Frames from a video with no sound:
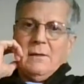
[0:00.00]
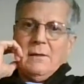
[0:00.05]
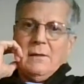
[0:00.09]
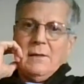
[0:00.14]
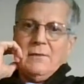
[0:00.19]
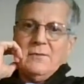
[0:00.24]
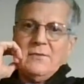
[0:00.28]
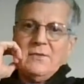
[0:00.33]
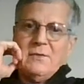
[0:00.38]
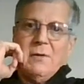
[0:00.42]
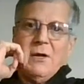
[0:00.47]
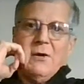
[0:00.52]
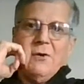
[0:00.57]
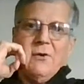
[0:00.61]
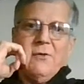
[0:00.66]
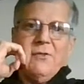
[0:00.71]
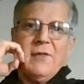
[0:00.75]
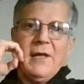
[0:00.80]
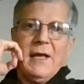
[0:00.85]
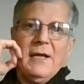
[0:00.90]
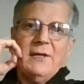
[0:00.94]
uh, some
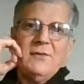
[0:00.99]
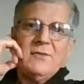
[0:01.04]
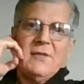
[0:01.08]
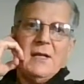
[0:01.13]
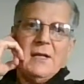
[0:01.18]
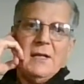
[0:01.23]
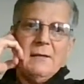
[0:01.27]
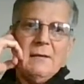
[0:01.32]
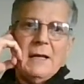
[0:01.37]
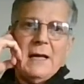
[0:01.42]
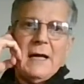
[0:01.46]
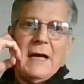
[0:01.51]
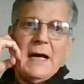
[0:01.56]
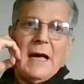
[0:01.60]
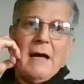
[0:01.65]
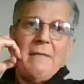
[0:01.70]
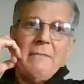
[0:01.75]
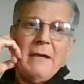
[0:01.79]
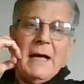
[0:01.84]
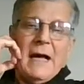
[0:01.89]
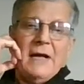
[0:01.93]
other things that
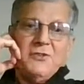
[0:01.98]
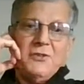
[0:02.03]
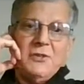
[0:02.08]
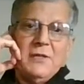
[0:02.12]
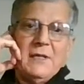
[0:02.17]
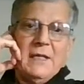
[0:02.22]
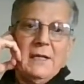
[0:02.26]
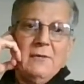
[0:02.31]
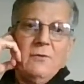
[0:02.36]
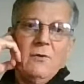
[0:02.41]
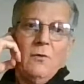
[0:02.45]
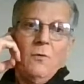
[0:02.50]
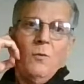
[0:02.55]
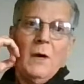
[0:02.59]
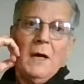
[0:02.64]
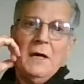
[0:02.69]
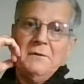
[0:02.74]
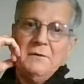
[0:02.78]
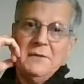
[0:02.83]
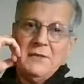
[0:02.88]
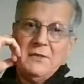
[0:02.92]
I, have actually in the
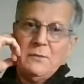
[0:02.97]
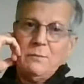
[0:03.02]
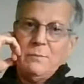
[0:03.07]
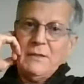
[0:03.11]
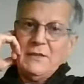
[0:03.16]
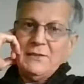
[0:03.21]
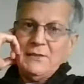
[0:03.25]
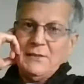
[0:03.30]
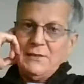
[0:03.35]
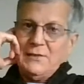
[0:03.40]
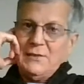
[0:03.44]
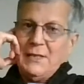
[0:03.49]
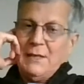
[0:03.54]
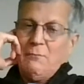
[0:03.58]
wellness business.